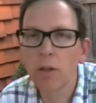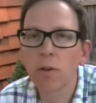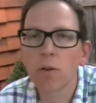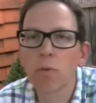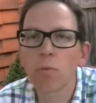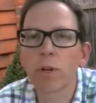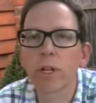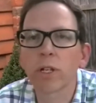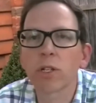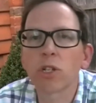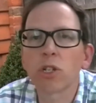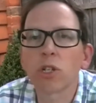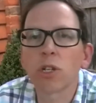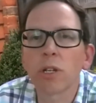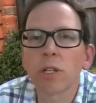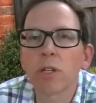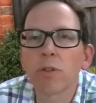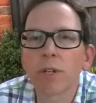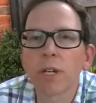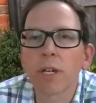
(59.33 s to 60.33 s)
which
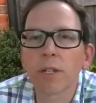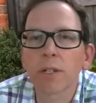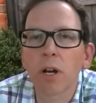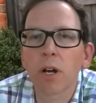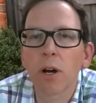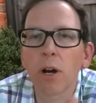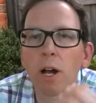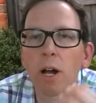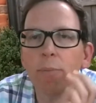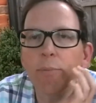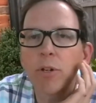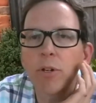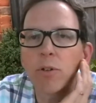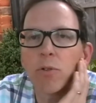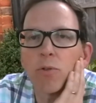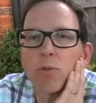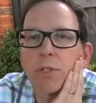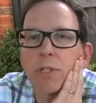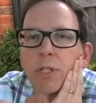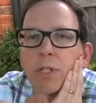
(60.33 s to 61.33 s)
you get are
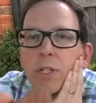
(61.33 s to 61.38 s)
hypocaust